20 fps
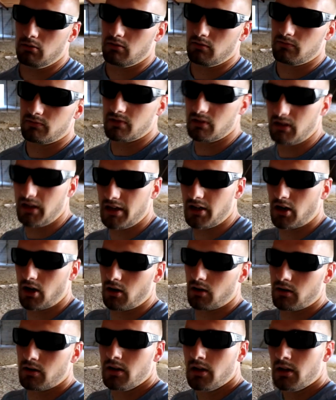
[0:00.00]
have delayed
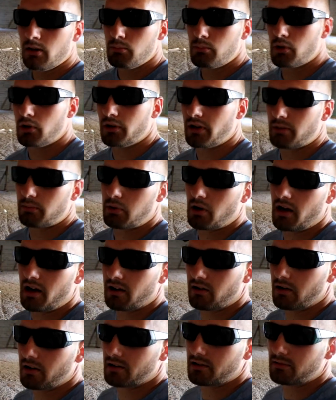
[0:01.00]
our building
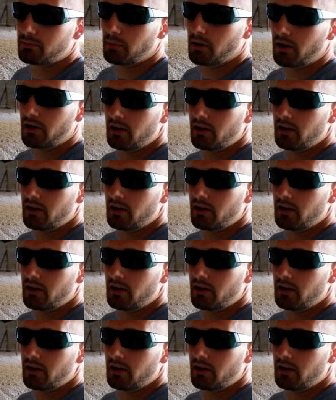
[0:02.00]
progress. But